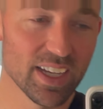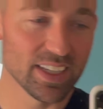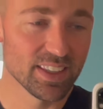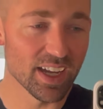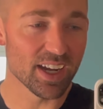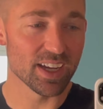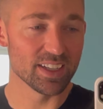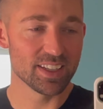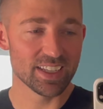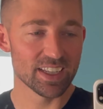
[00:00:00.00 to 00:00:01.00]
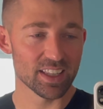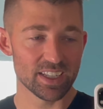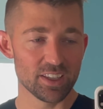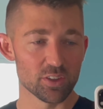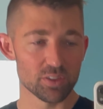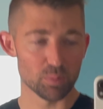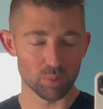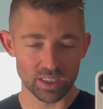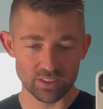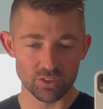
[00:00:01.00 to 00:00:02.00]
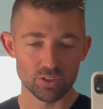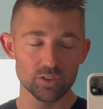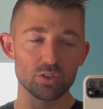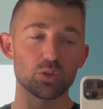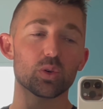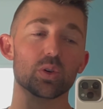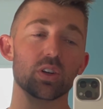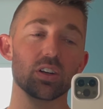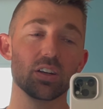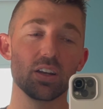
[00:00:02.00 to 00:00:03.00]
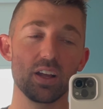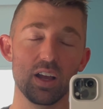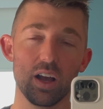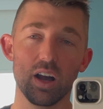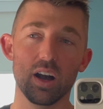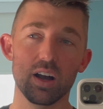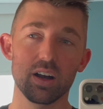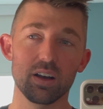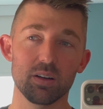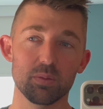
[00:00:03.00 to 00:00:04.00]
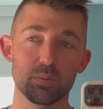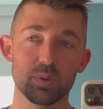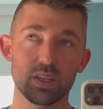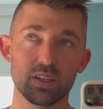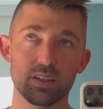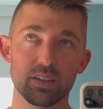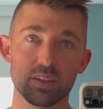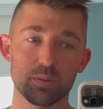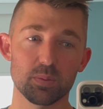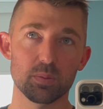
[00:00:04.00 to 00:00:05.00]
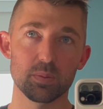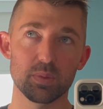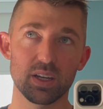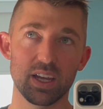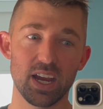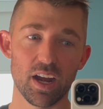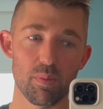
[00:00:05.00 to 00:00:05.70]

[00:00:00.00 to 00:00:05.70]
dying to get like either some Blazers or um, some Air